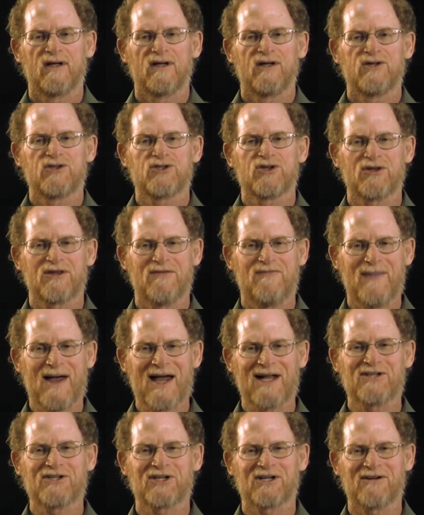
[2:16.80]
So the
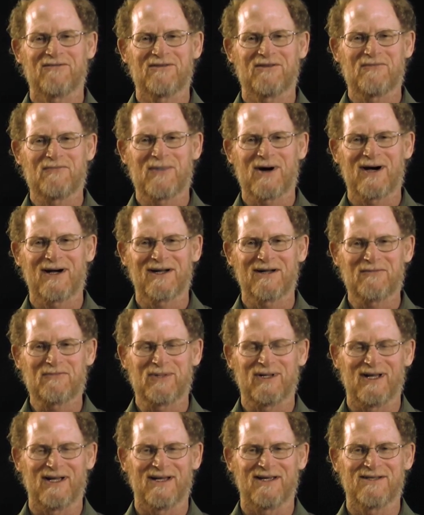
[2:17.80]
magic of the
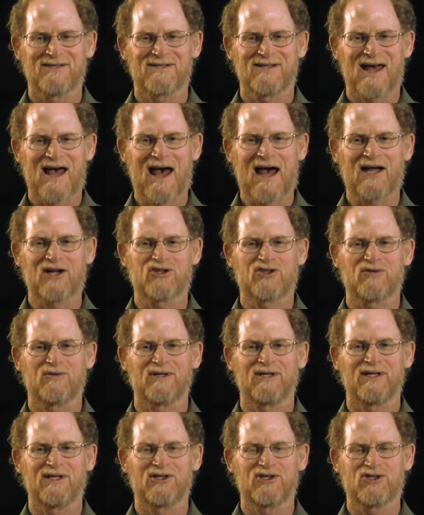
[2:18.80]
marketplace
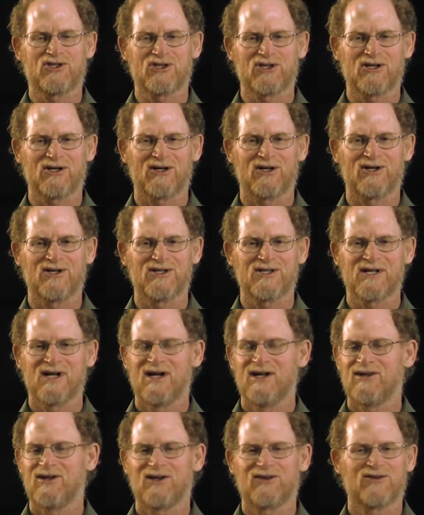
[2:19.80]
actually ensures
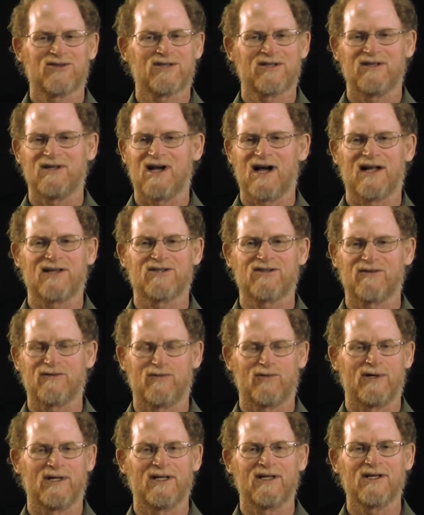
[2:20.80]
that there's lots of
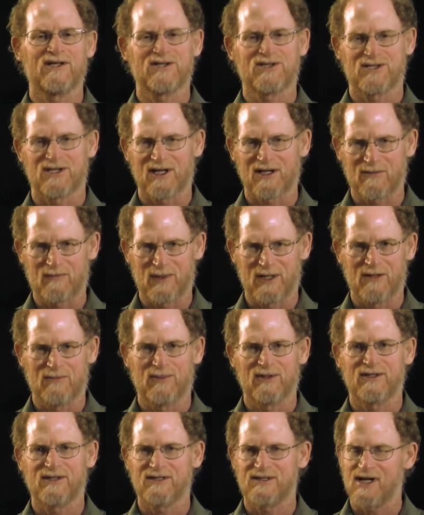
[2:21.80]
really sick
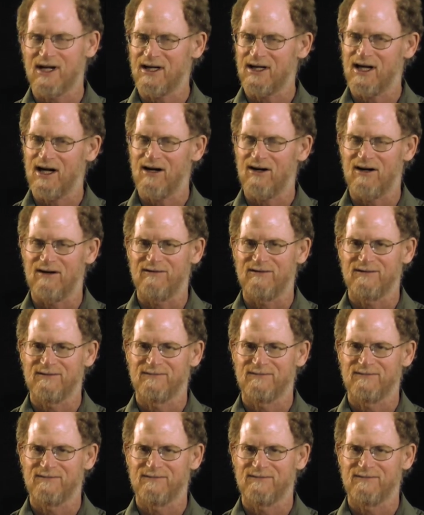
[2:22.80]
people to take care of.